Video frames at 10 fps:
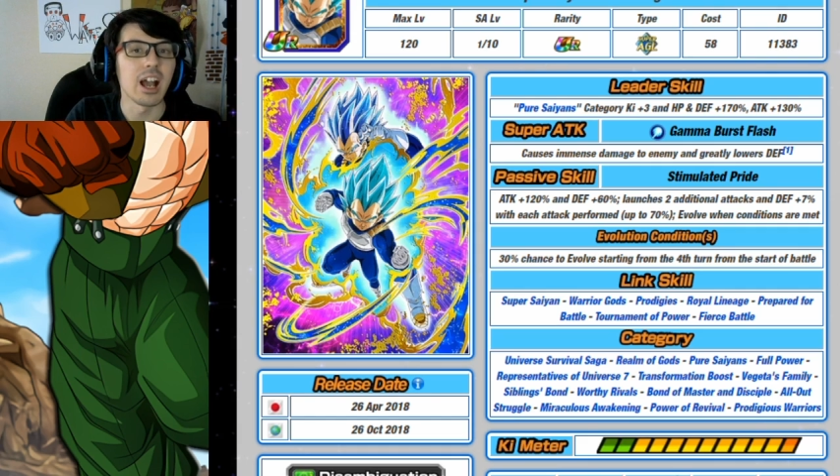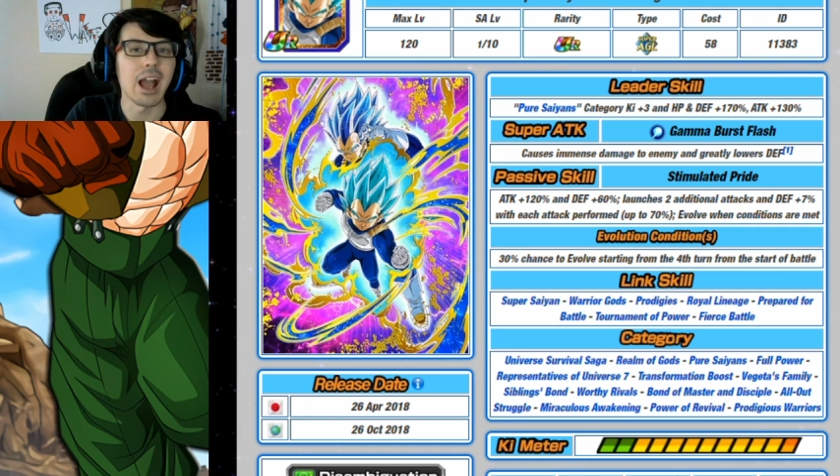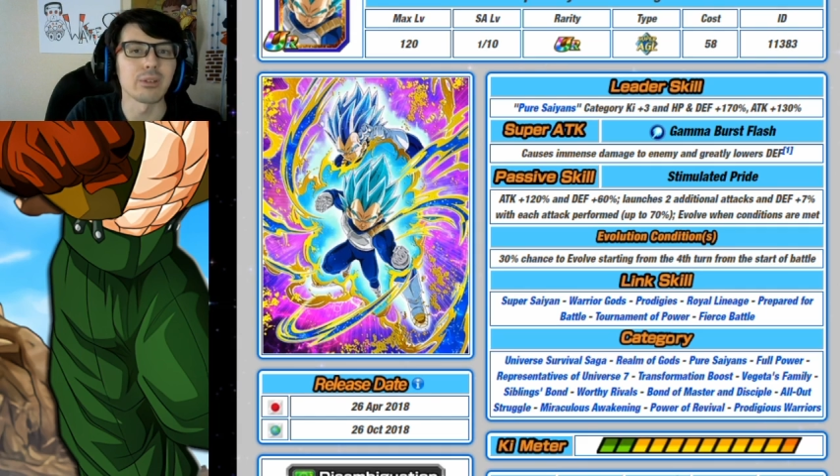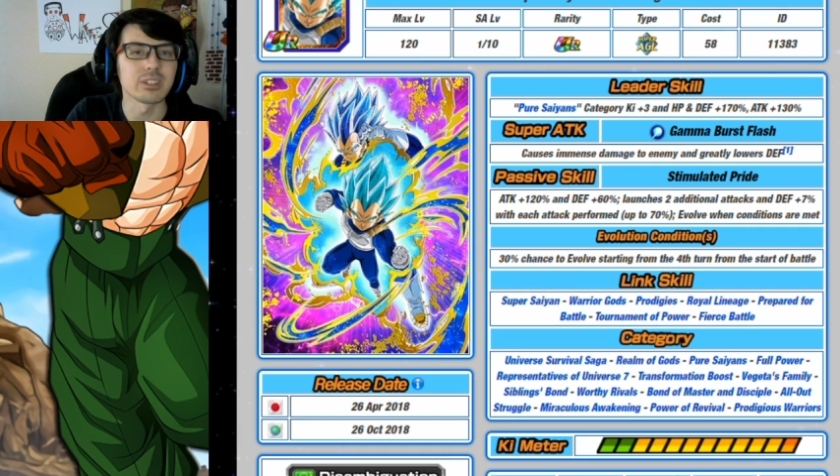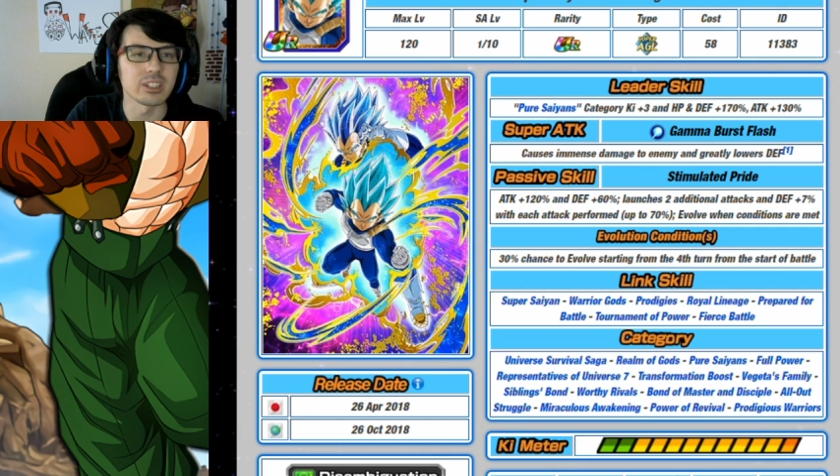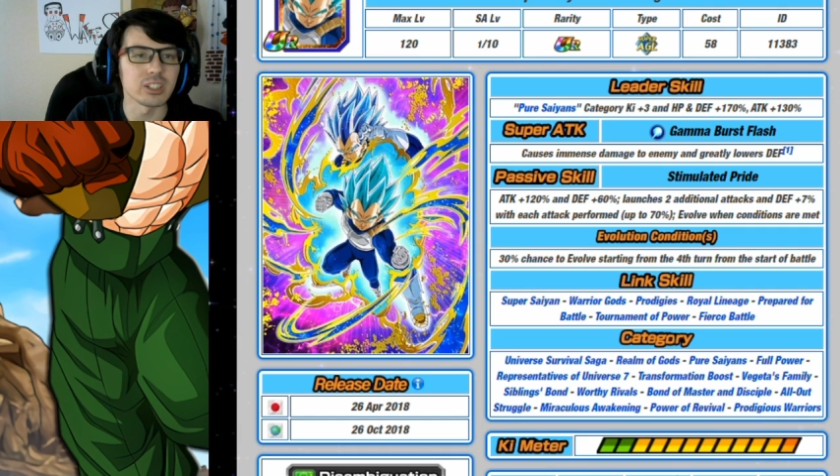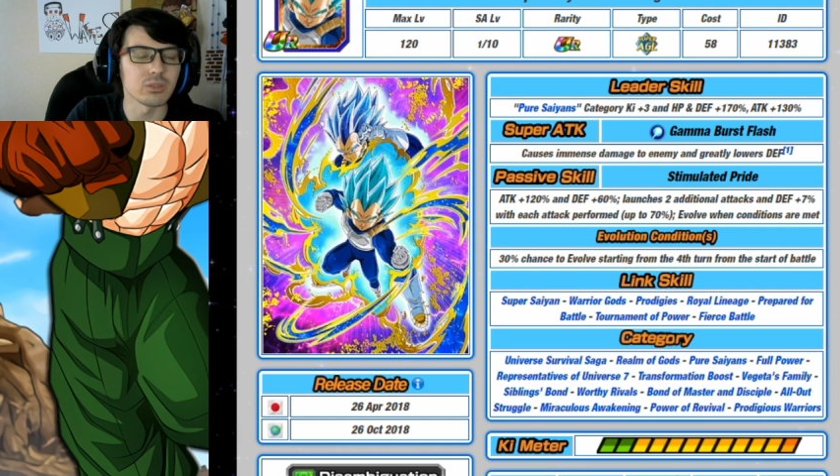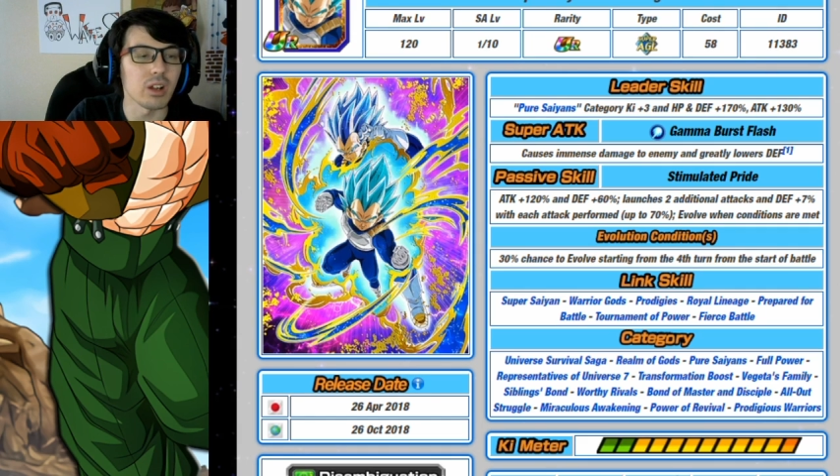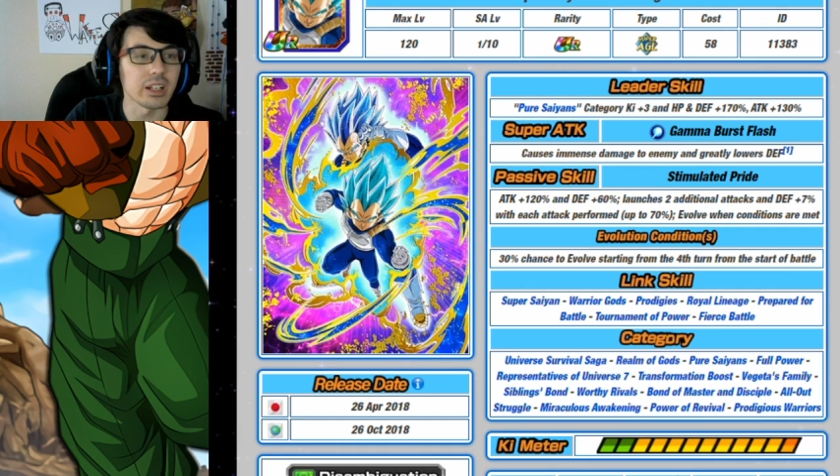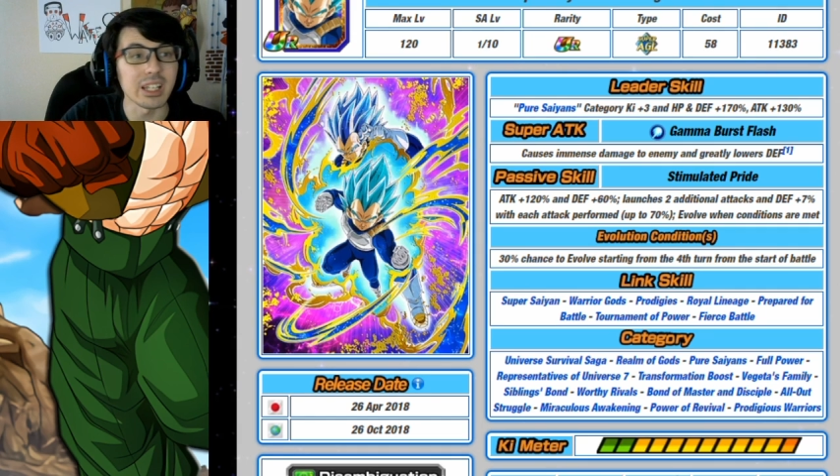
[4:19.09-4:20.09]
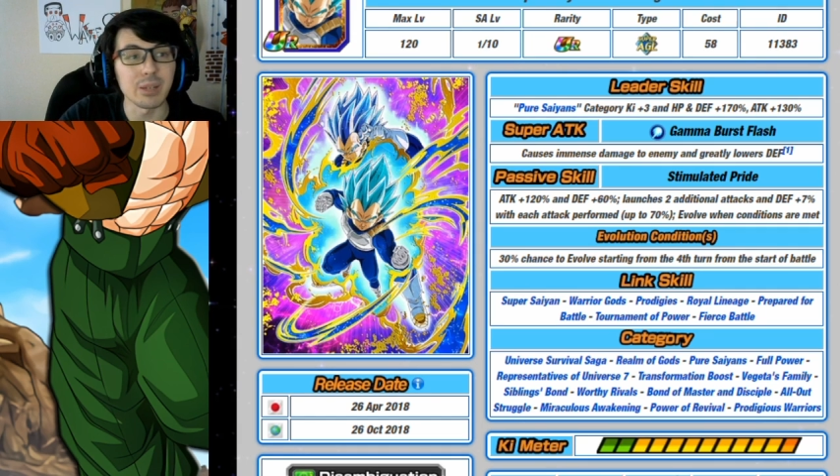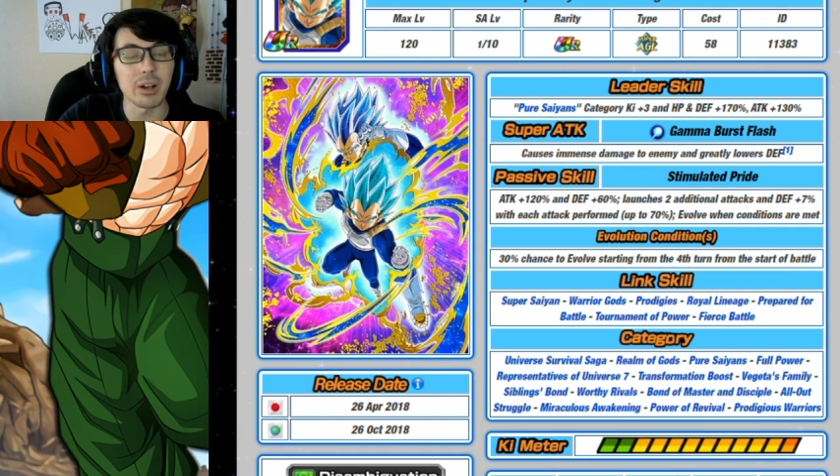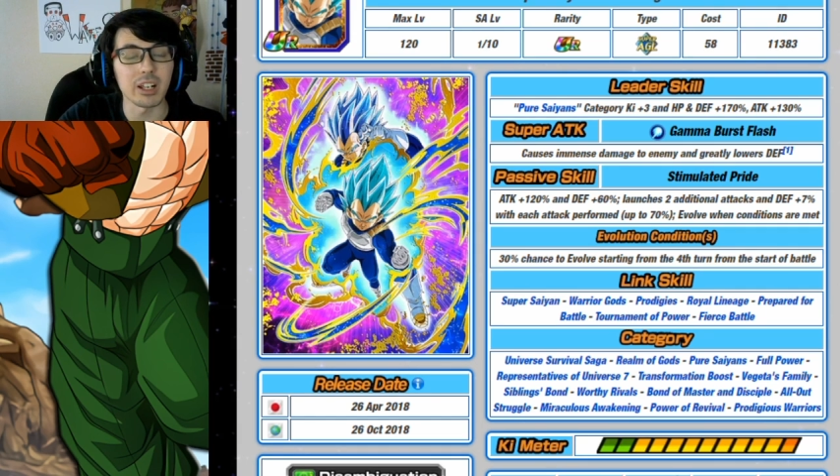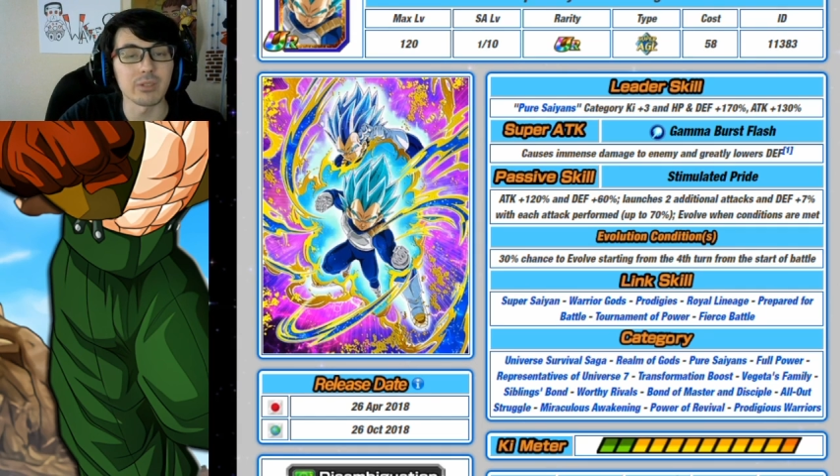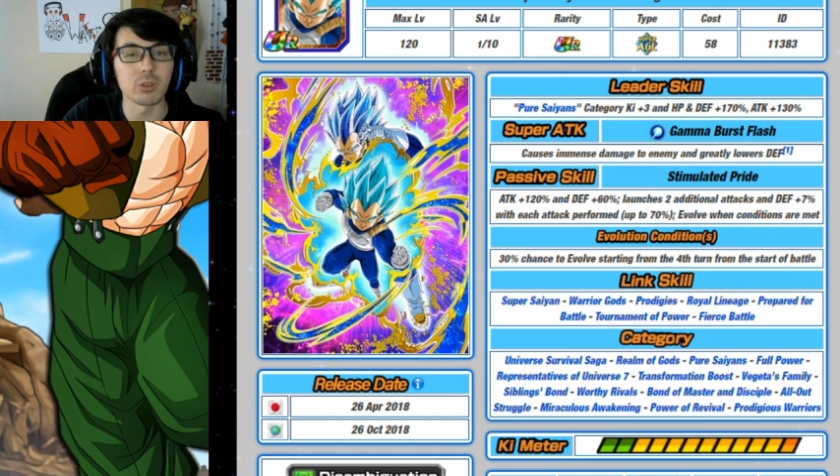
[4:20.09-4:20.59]
I would say just run him
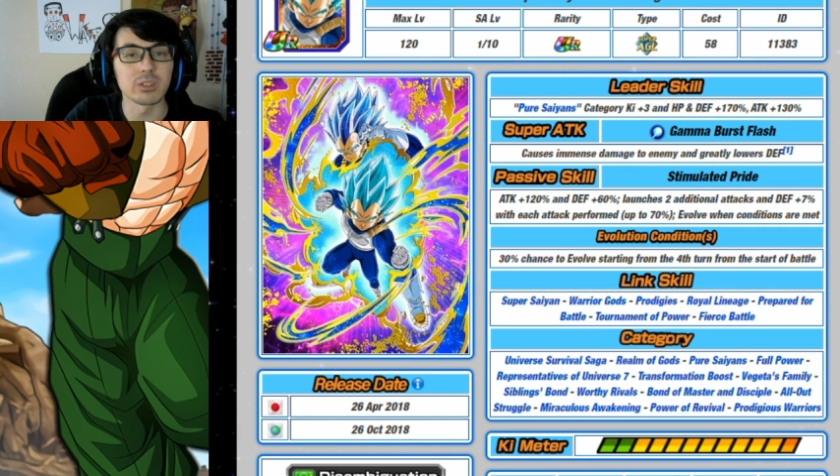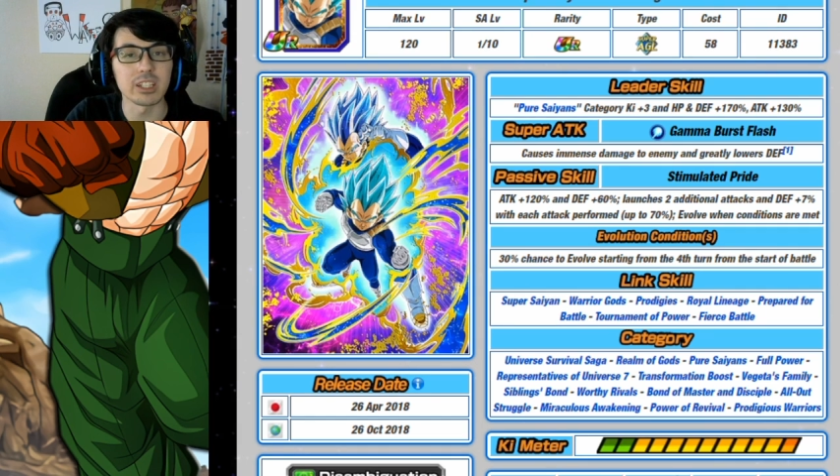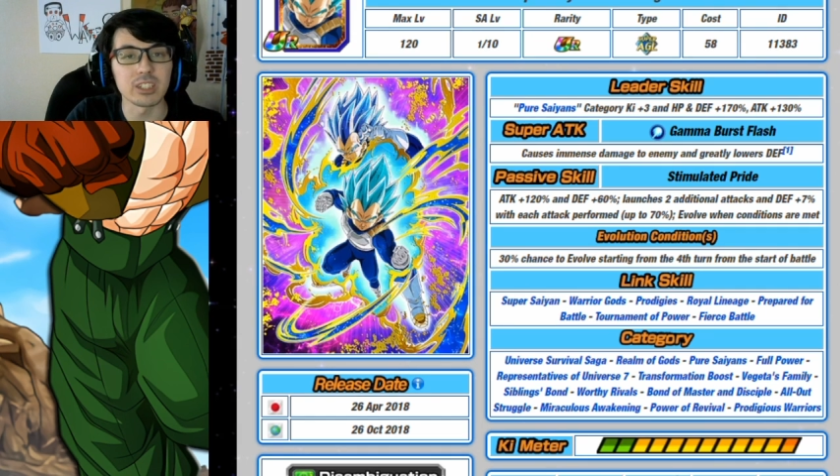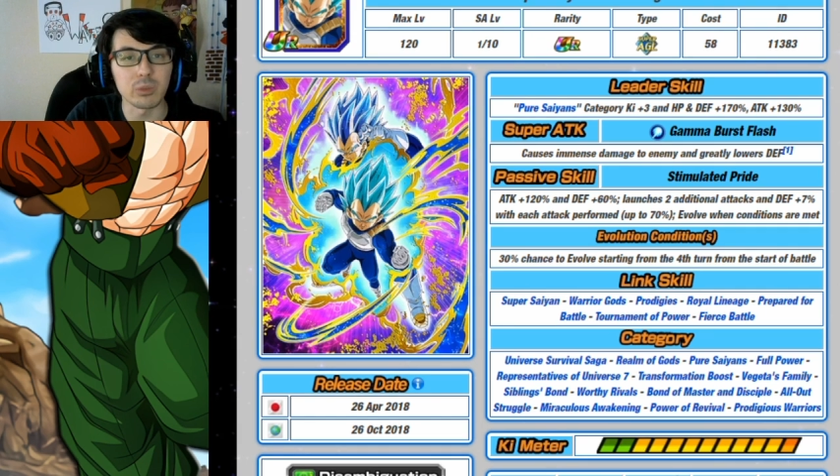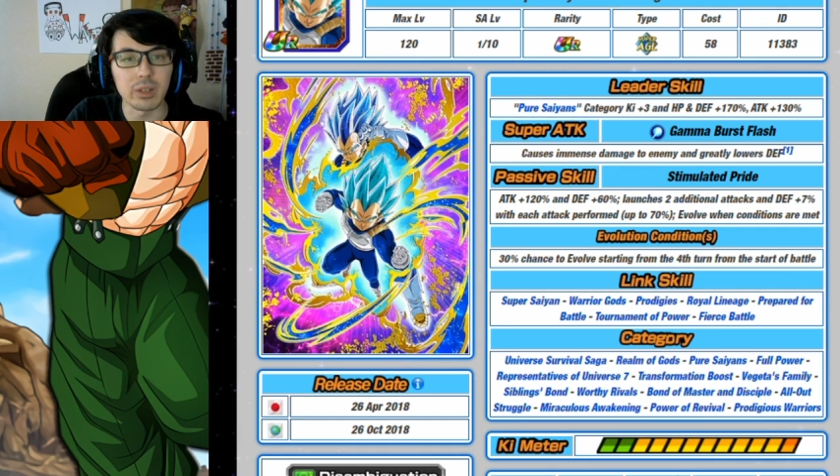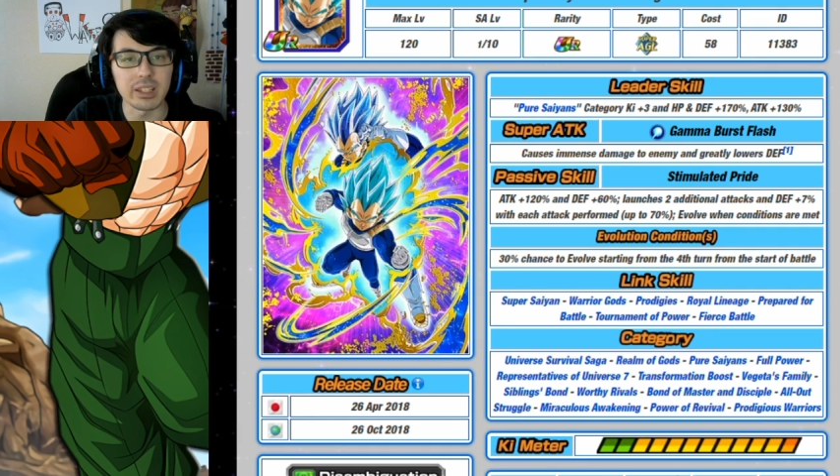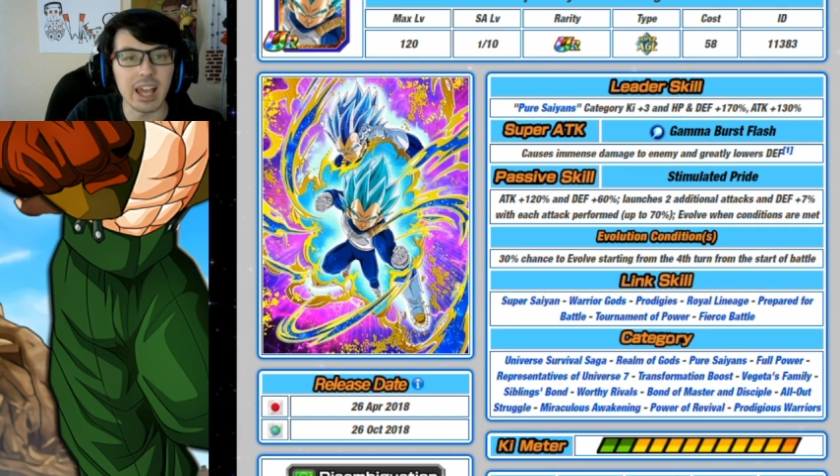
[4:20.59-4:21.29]
on a rotation with